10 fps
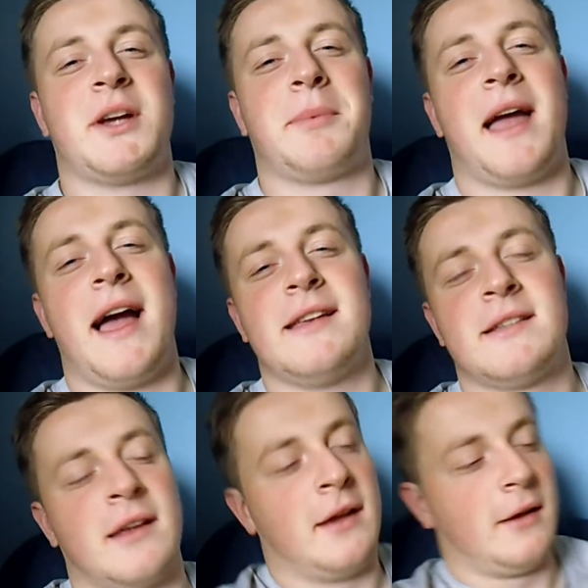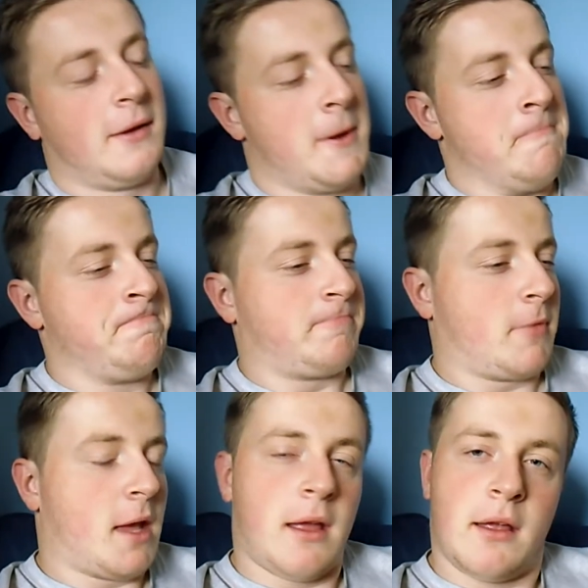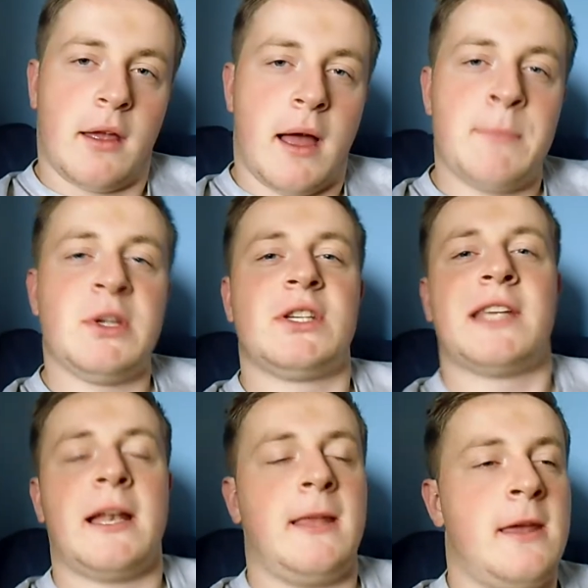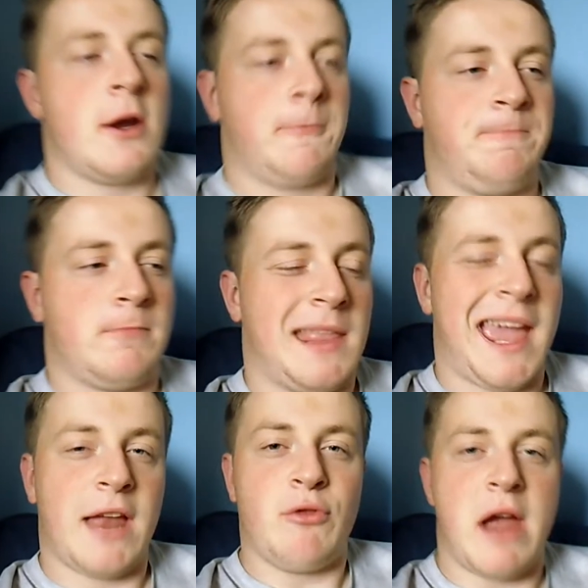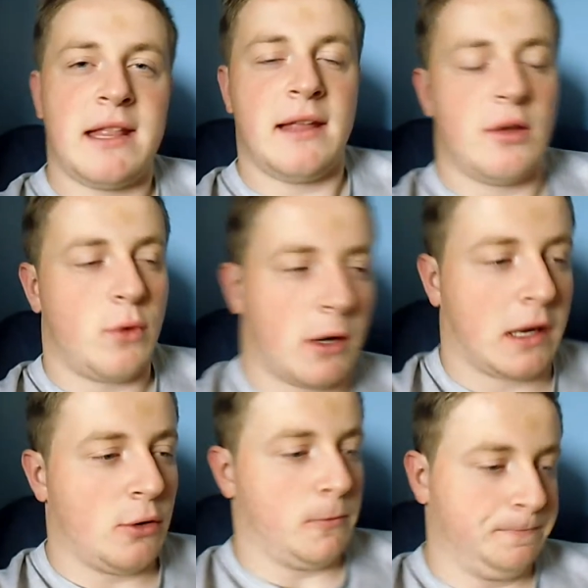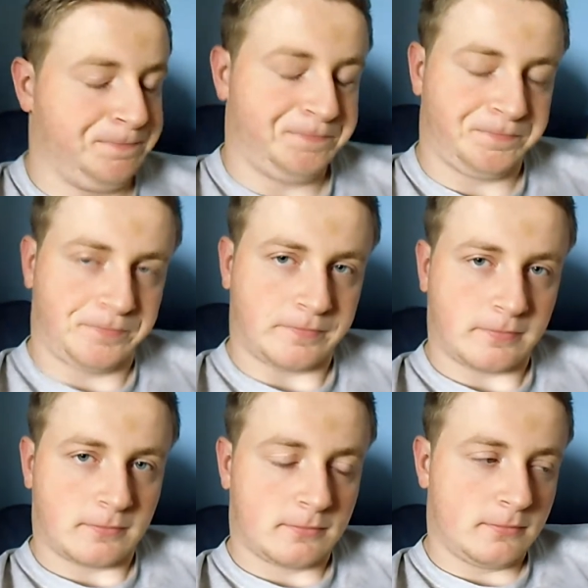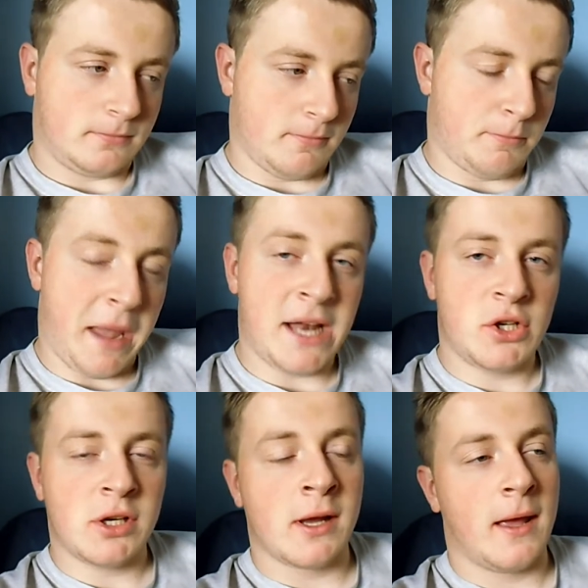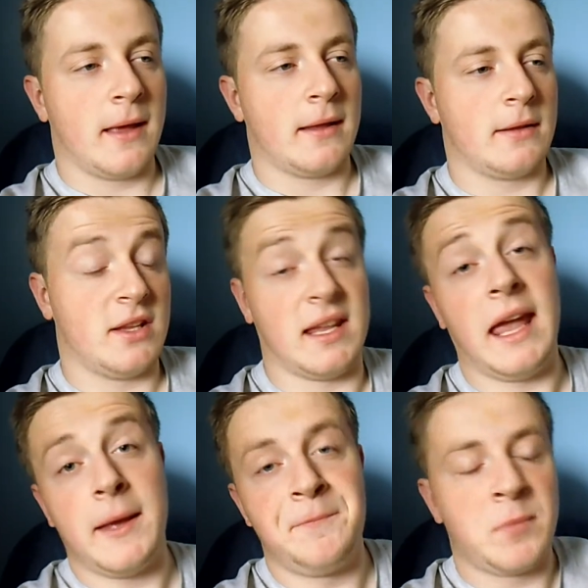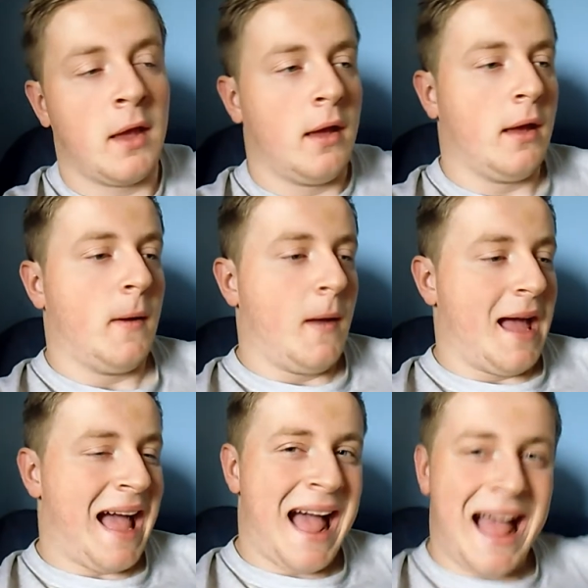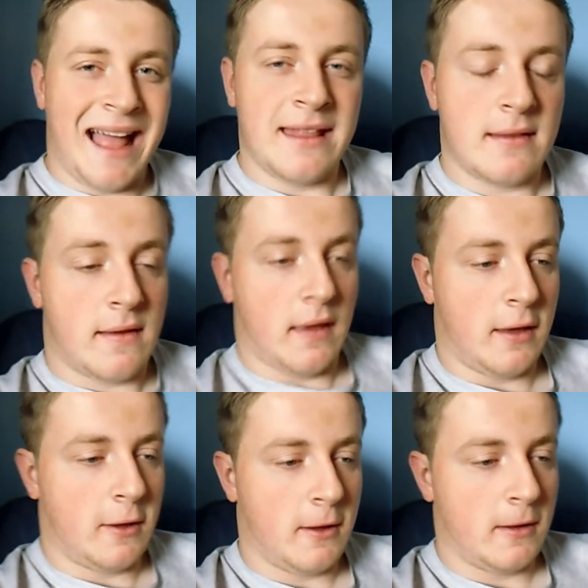What's up, guys? I'm just sitting here getting ready to work out benching today, and